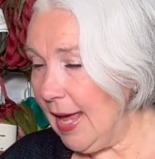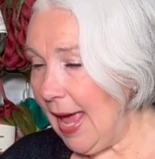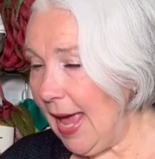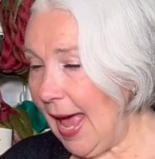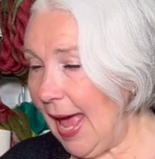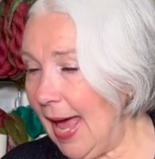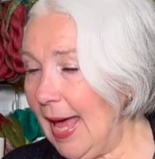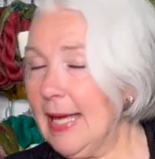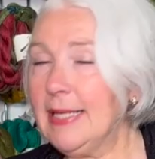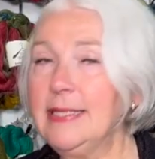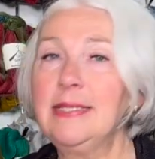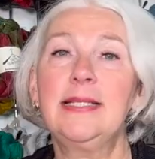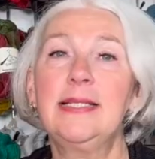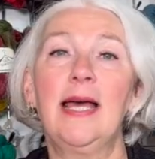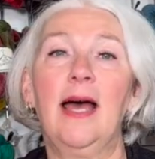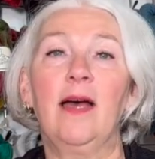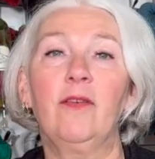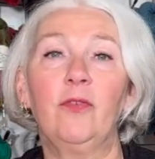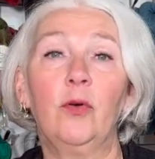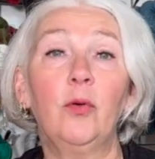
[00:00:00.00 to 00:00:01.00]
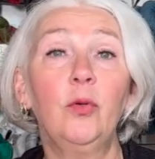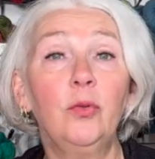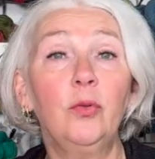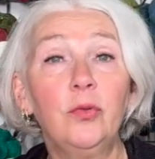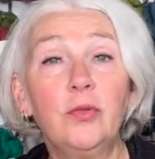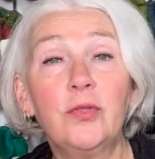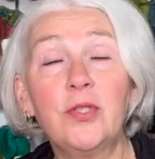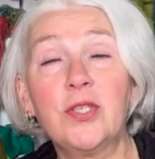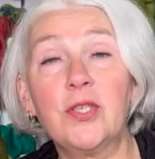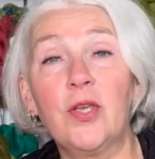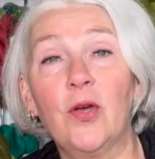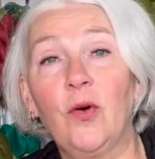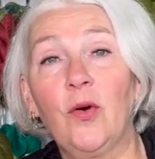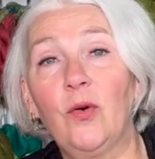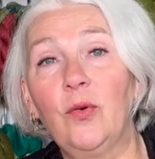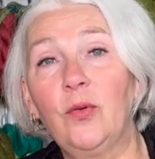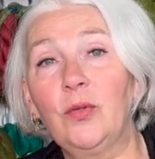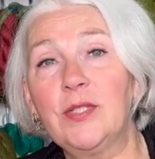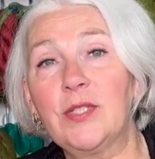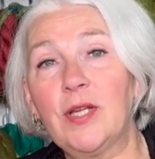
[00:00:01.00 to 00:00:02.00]
And I've
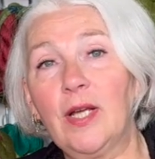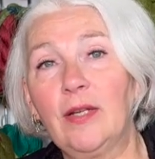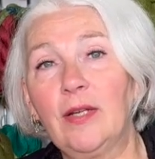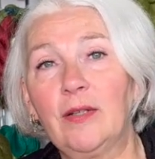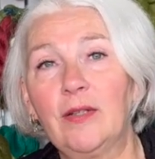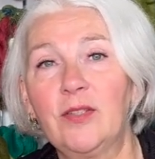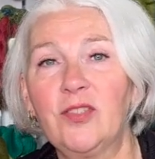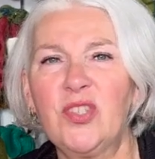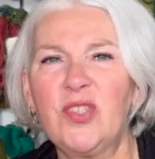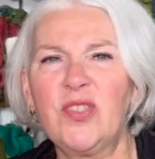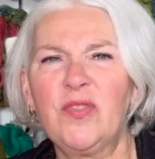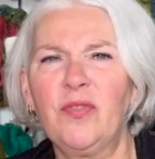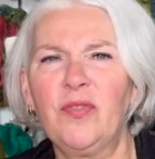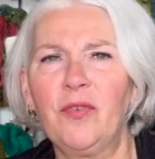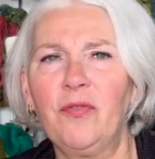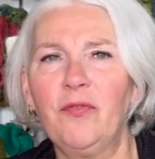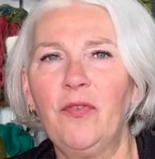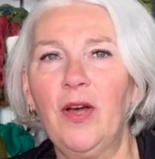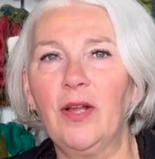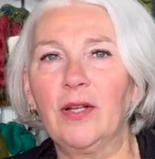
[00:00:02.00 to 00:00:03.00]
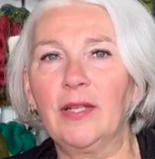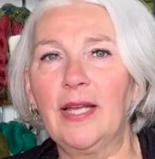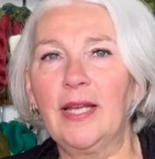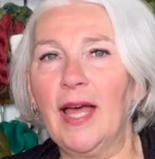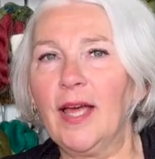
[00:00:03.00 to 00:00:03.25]
also done, just for fun,